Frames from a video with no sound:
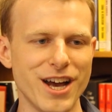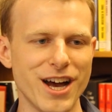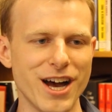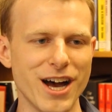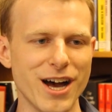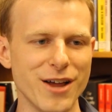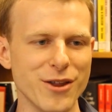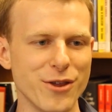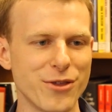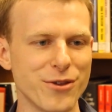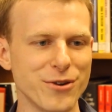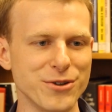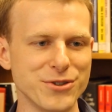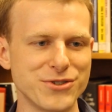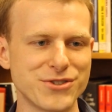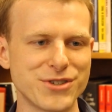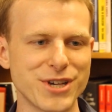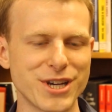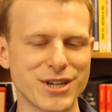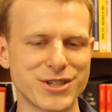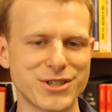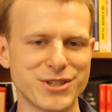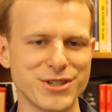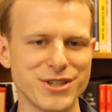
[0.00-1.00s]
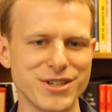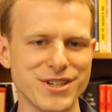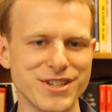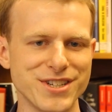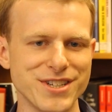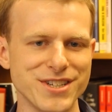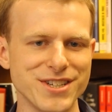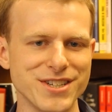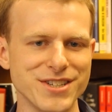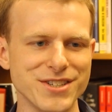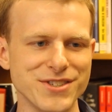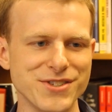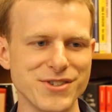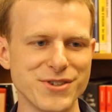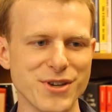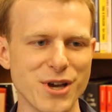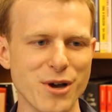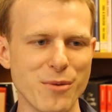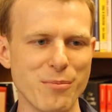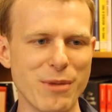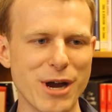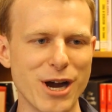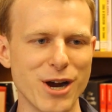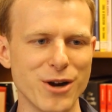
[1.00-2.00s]
The third section is
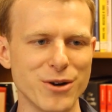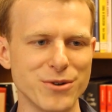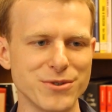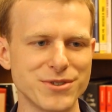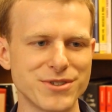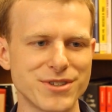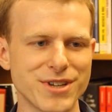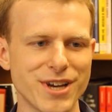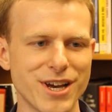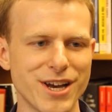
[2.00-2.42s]
about,